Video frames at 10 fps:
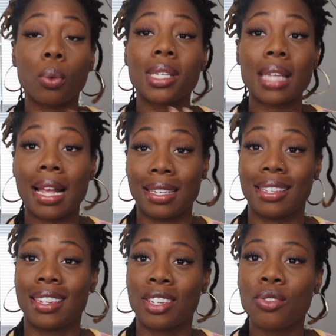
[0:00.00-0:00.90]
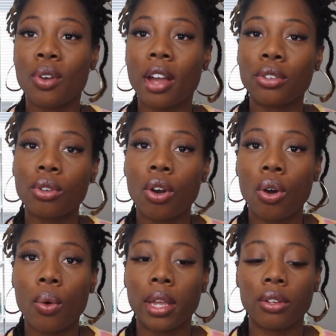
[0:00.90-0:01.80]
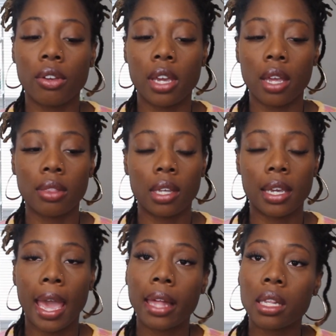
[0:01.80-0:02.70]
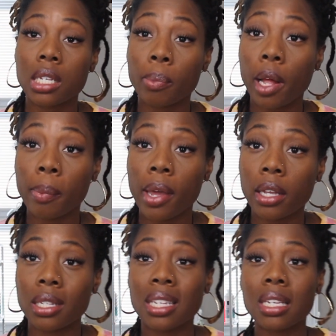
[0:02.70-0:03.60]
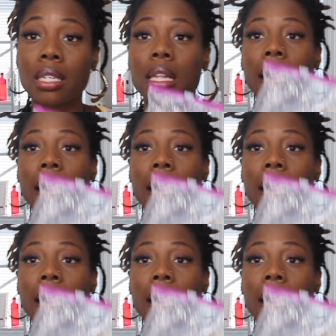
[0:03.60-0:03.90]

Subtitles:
don't know what size this is. You know how you go and you get the gallons of Ziploc bags? This is